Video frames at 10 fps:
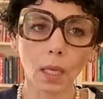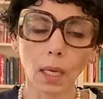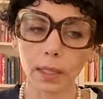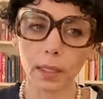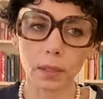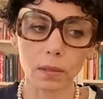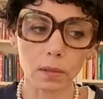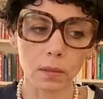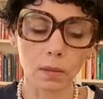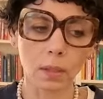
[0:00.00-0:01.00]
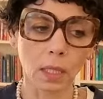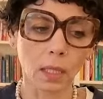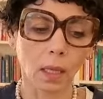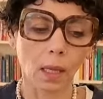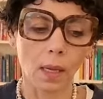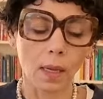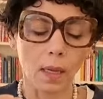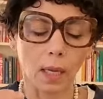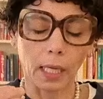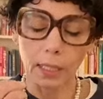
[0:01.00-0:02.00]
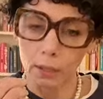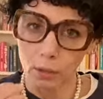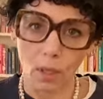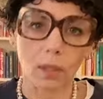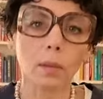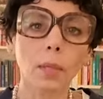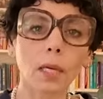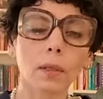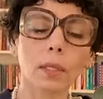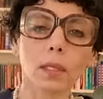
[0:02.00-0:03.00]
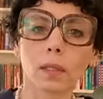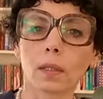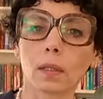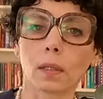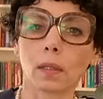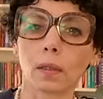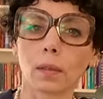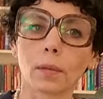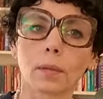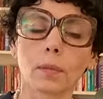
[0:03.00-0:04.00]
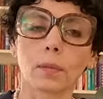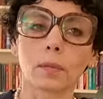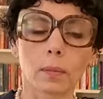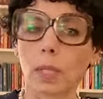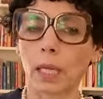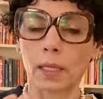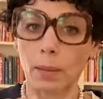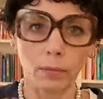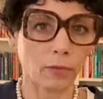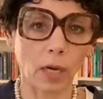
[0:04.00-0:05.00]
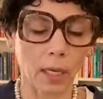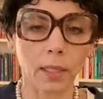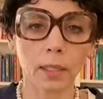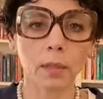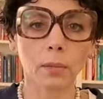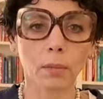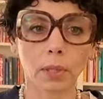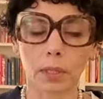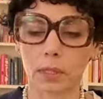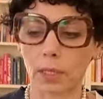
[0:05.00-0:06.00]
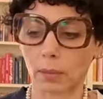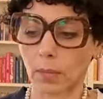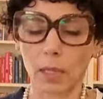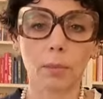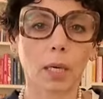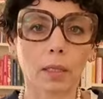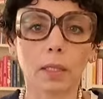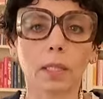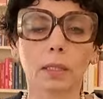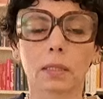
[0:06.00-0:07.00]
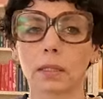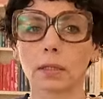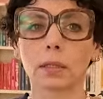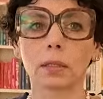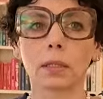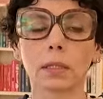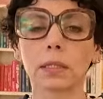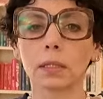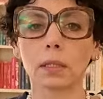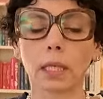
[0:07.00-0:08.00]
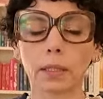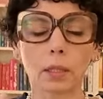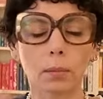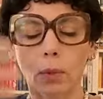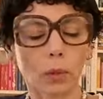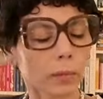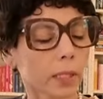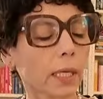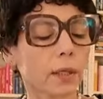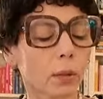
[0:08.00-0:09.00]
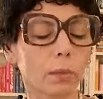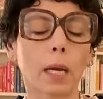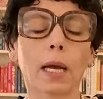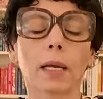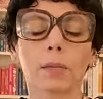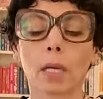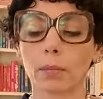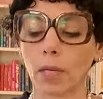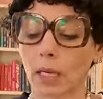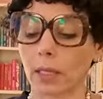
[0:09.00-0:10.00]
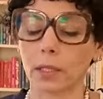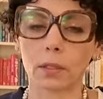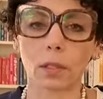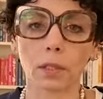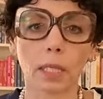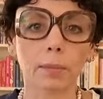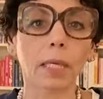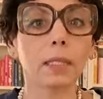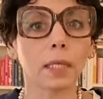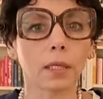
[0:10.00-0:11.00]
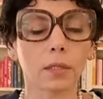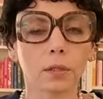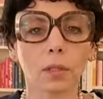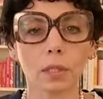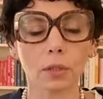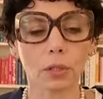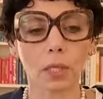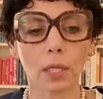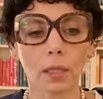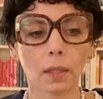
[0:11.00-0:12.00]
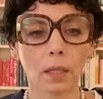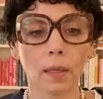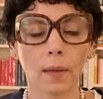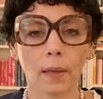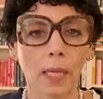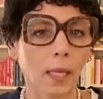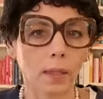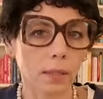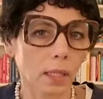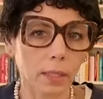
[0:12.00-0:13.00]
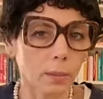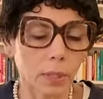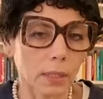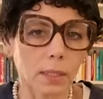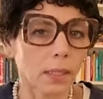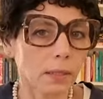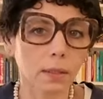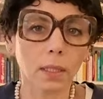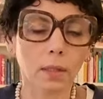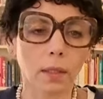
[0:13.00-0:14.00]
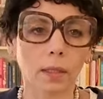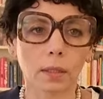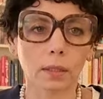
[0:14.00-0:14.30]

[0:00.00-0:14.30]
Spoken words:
I can I can talk about it and I'm fine, but it's like my body does, like the moment I go back, my body start, like my knees start to shake. It's like a PTSD thing.